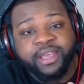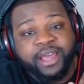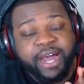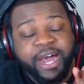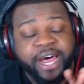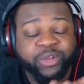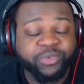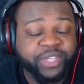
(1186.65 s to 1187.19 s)

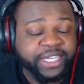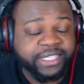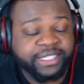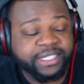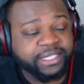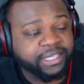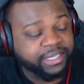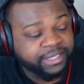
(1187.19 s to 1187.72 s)
I don't think
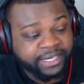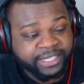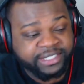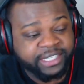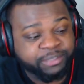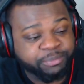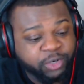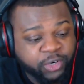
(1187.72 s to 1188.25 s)
the like I
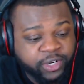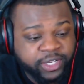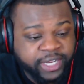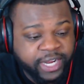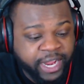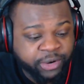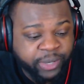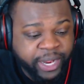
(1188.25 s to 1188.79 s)
said earlier,
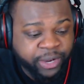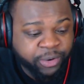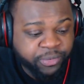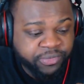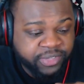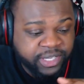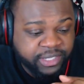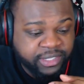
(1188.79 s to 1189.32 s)
I don't I don't
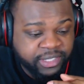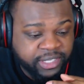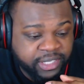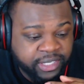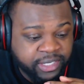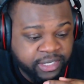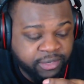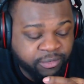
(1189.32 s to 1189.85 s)
think
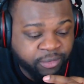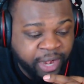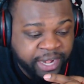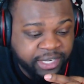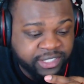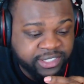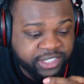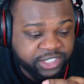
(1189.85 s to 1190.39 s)
the right
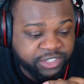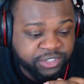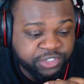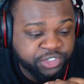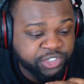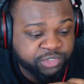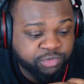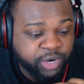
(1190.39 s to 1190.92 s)
decision is
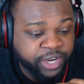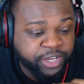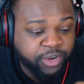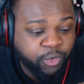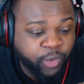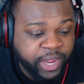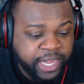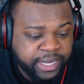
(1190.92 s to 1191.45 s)
just running
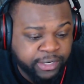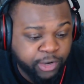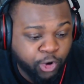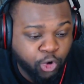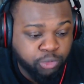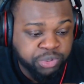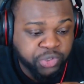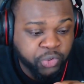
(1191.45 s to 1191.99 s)
away and
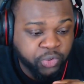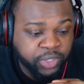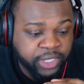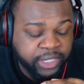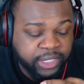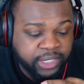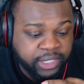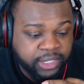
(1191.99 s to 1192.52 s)

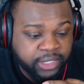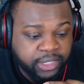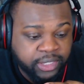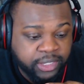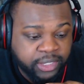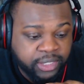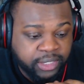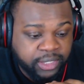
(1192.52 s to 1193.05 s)
homeschooling
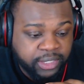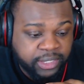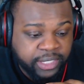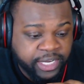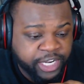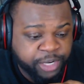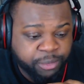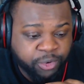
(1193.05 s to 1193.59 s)

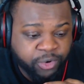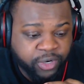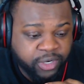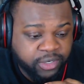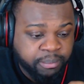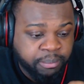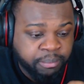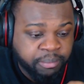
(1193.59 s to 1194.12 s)
anymore
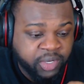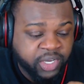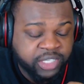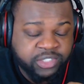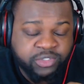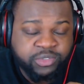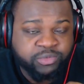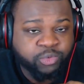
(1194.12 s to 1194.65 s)

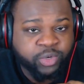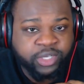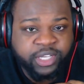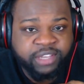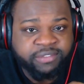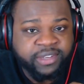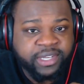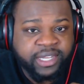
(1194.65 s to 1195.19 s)
because we're
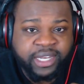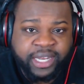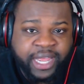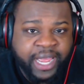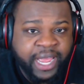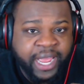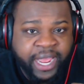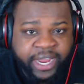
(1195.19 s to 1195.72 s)
leaving a
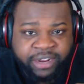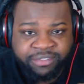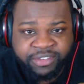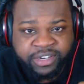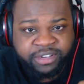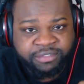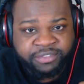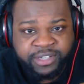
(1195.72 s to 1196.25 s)
lot of
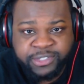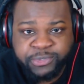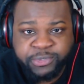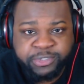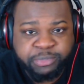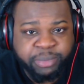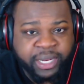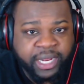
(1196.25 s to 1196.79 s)

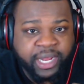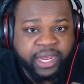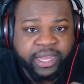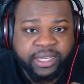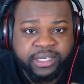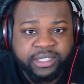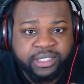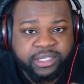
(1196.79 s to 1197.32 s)
individuals
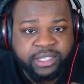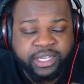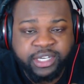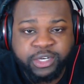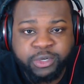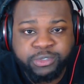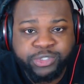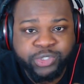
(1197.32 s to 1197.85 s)
behind in
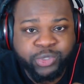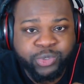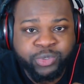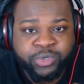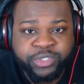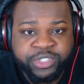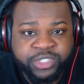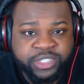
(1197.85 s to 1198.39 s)
those
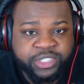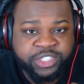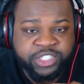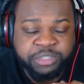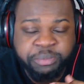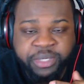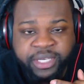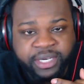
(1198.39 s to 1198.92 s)
schools to
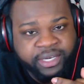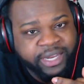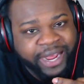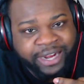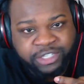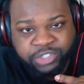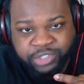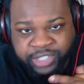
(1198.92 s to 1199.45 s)
just be
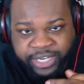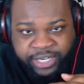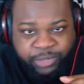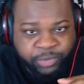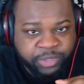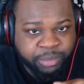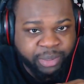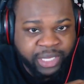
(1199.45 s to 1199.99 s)
indoctrinated
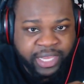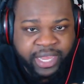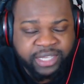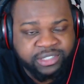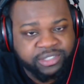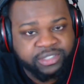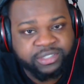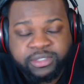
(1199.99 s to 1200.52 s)
with
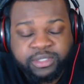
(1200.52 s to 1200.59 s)
BS.